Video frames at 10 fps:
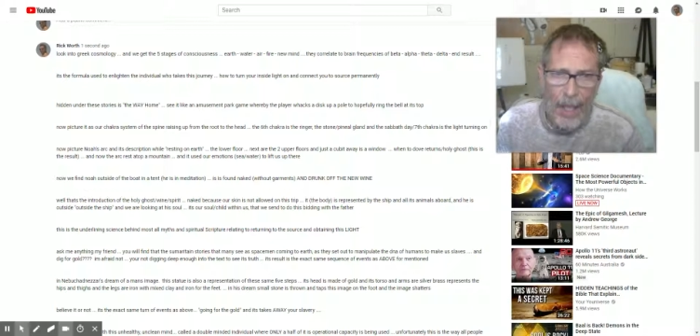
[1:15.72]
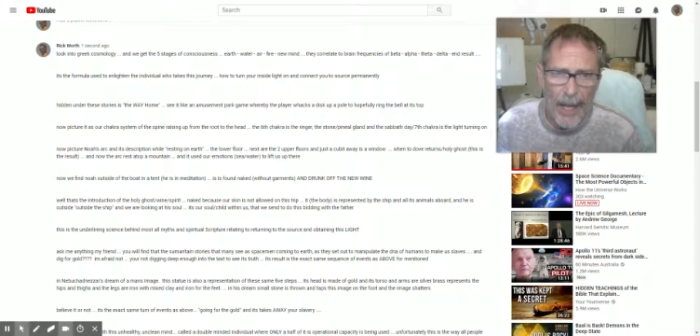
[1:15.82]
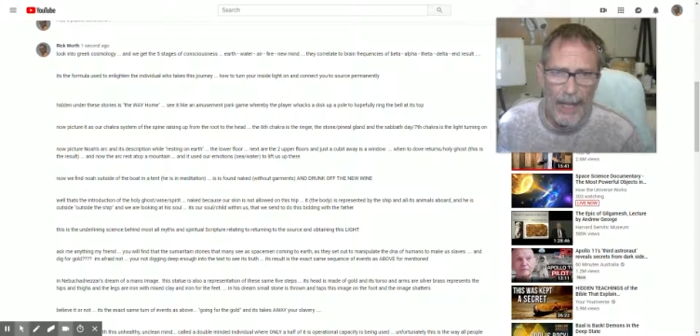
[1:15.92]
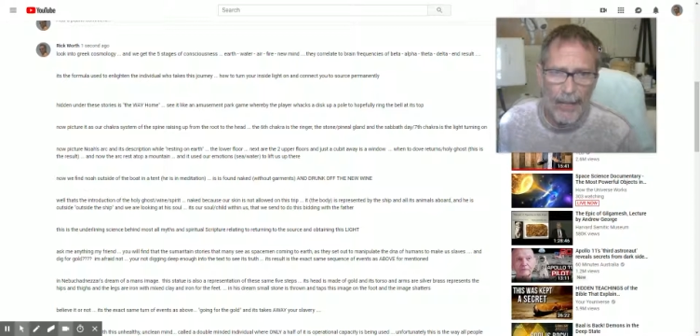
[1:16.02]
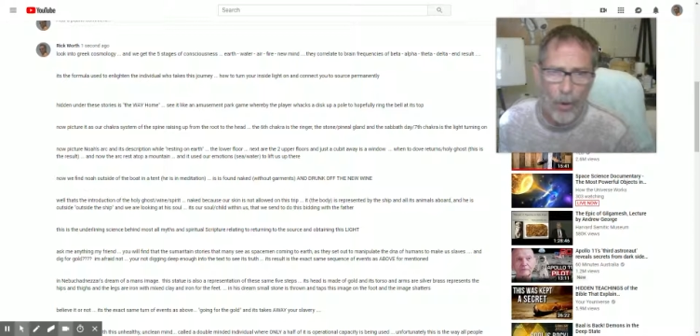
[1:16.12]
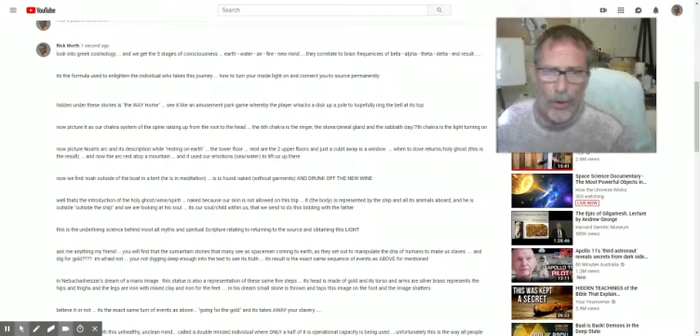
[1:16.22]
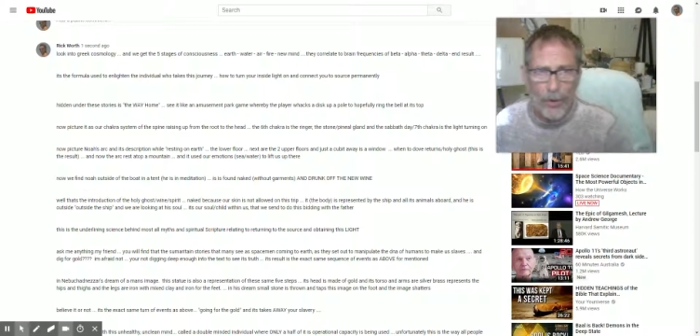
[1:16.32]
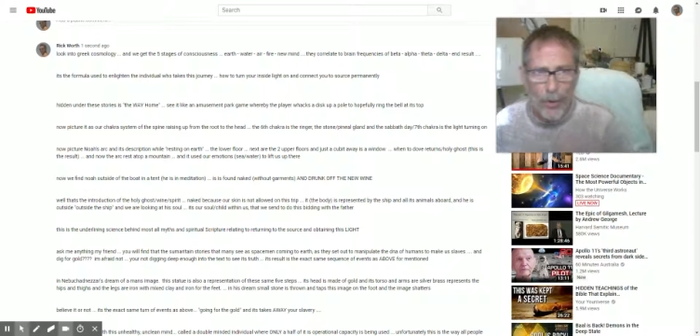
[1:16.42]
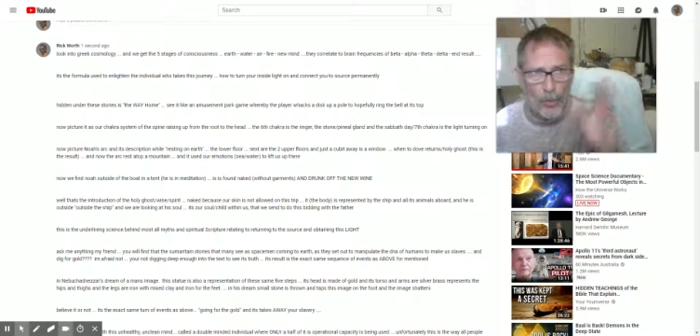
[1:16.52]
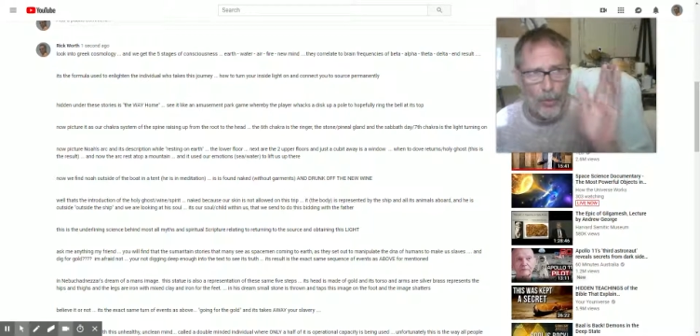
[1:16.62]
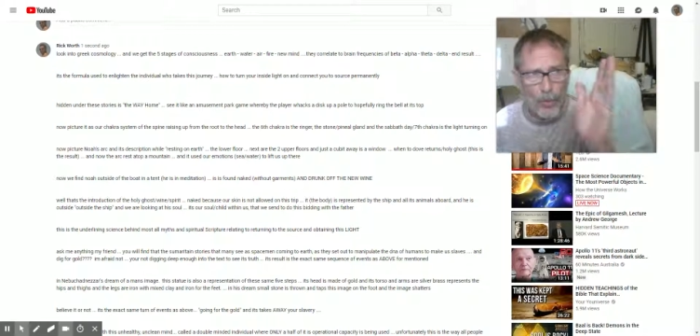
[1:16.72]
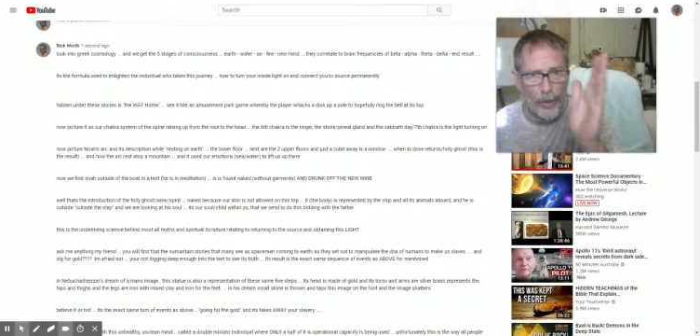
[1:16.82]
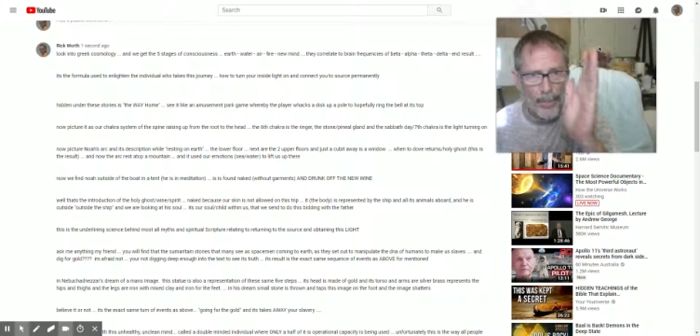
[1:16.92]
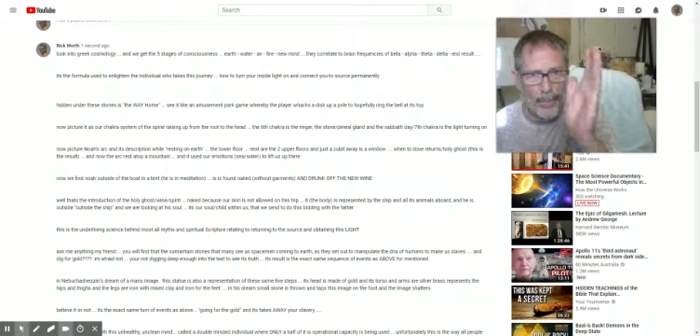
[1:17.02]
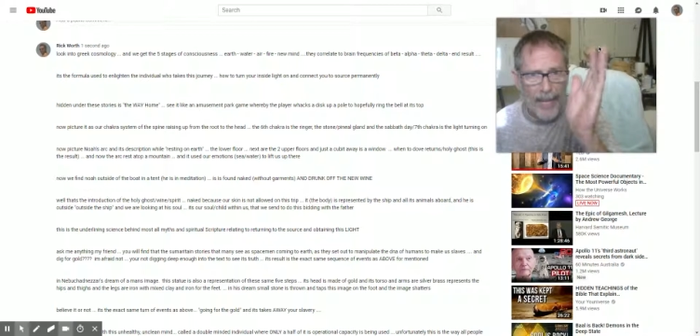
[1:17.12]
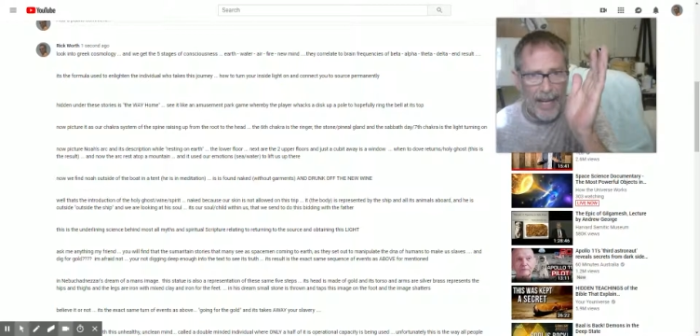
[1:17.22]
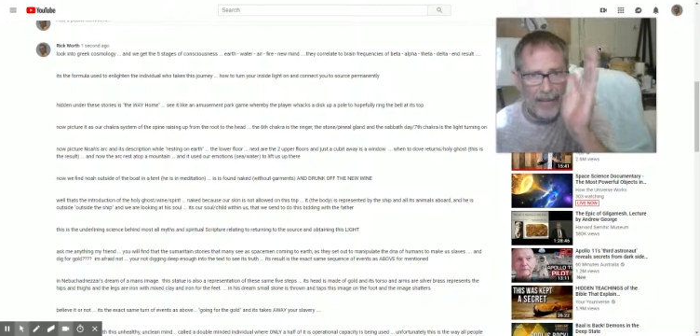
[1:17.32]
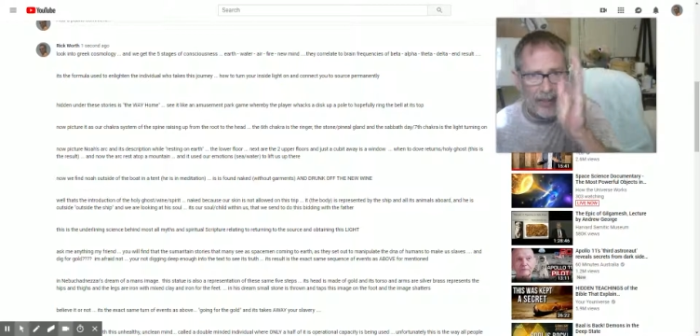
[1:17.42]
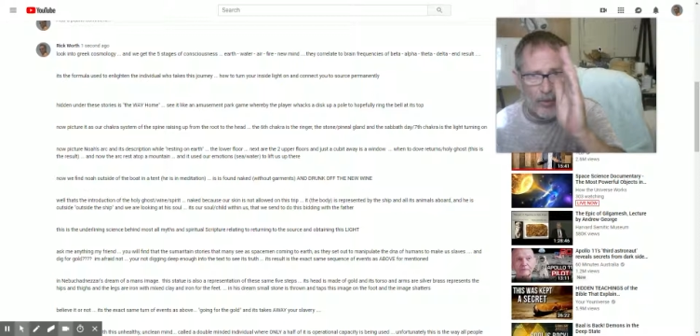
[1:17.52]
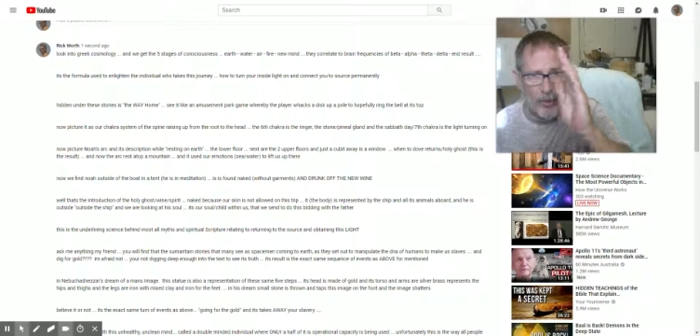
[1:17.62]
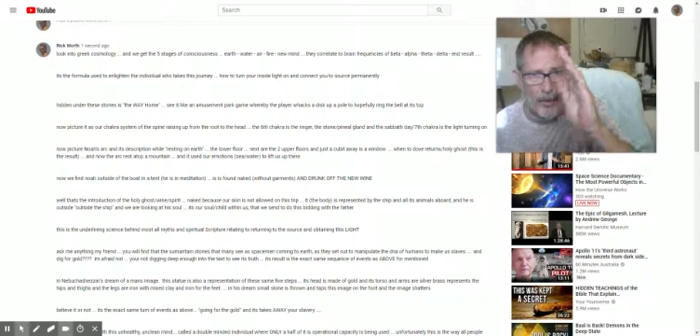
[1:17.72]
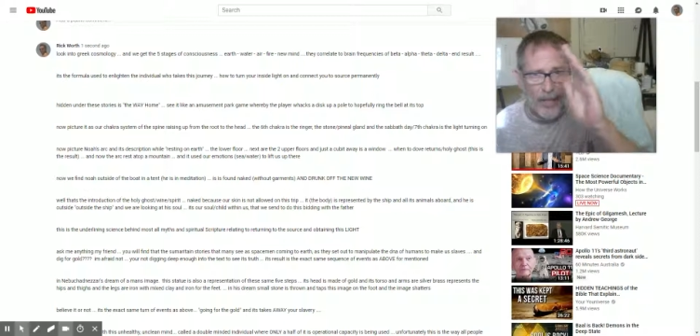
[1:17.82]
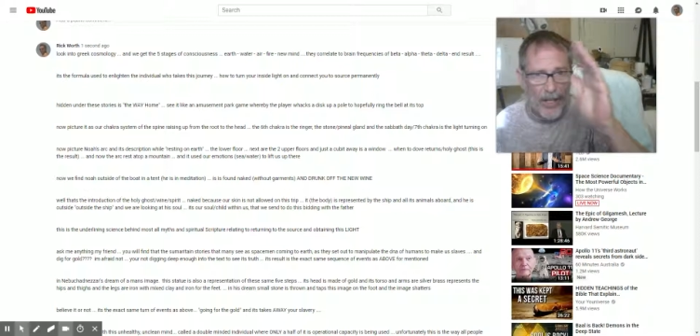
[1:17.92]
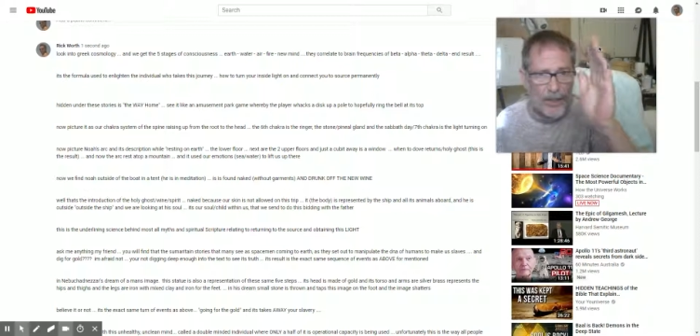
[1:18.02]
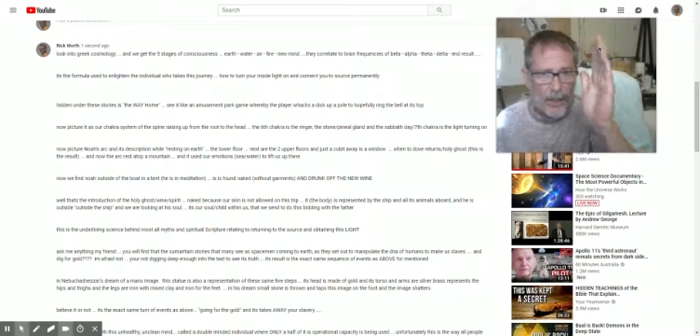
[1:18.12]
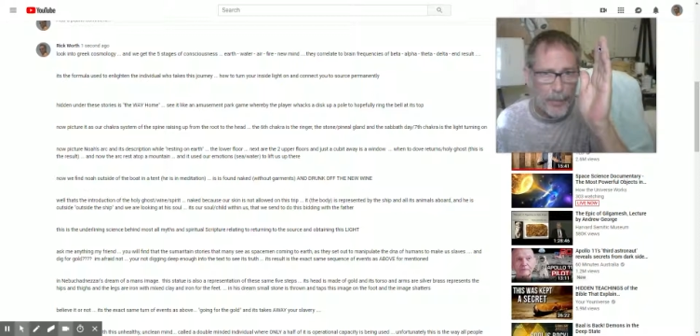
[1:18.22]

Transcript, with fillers: And of course, those three days and three nights up